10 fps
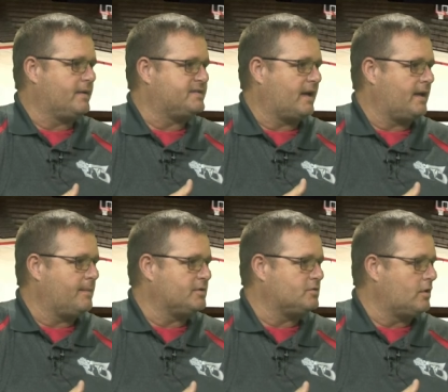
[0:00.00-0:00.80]
It's that
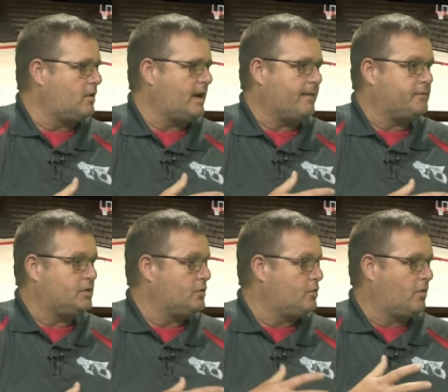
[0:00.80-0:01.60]
chemistry. You can have
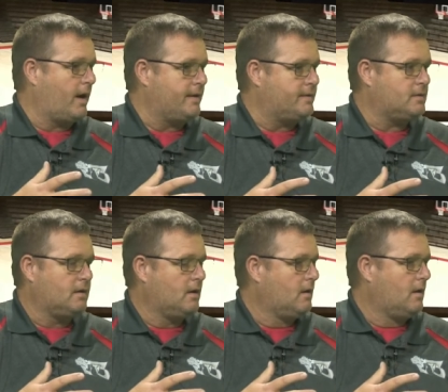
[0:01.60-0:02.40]
two great,
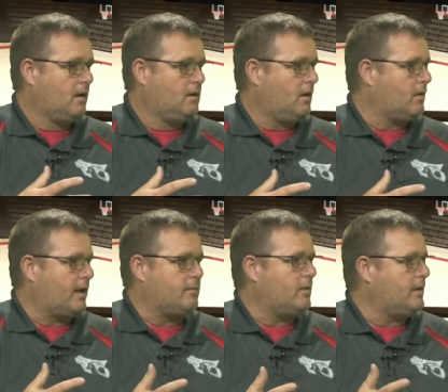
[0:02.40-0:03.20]
you know,
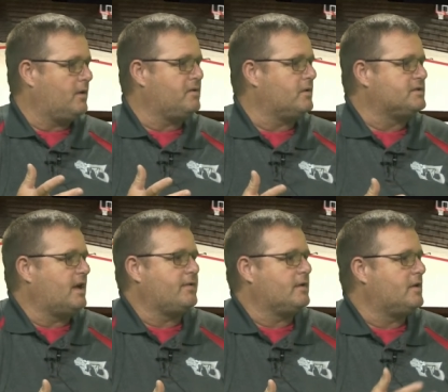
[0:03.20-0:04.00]
like there, there's
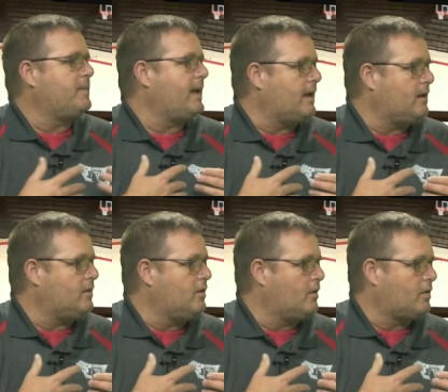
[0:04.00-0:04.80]
nothing to me.
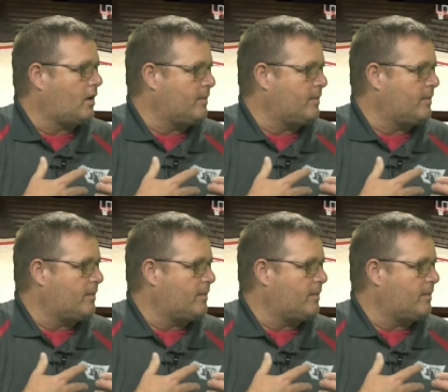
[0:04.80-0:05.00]
You talk